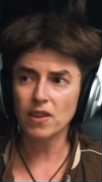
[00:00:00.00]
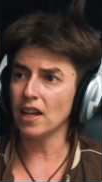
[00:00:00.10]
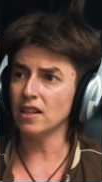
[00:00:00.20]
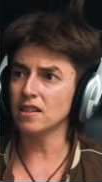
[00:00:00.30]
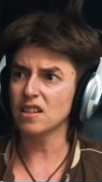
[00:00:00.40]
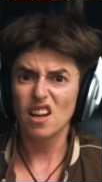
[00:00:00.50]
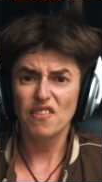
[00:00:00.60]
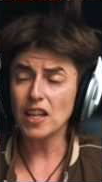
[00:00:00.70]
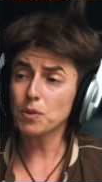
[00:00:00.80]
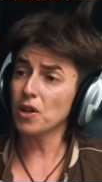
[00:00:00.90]
that is,
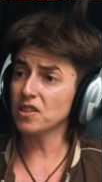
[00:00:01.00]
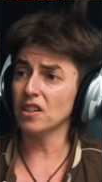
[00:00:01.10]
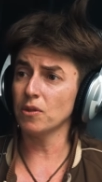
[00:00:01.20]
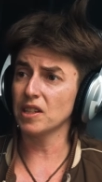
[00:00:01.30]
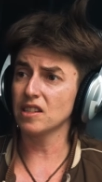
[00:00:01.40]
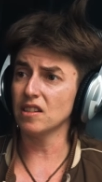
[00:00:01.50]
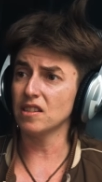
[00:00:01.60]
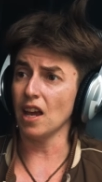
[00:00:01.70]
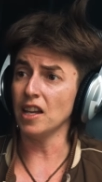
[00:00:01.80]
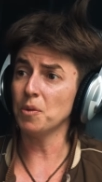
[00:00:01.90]
that's where it's going to
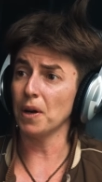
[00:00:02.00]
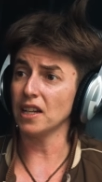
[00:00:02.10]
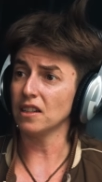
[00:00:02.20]
exist anyway.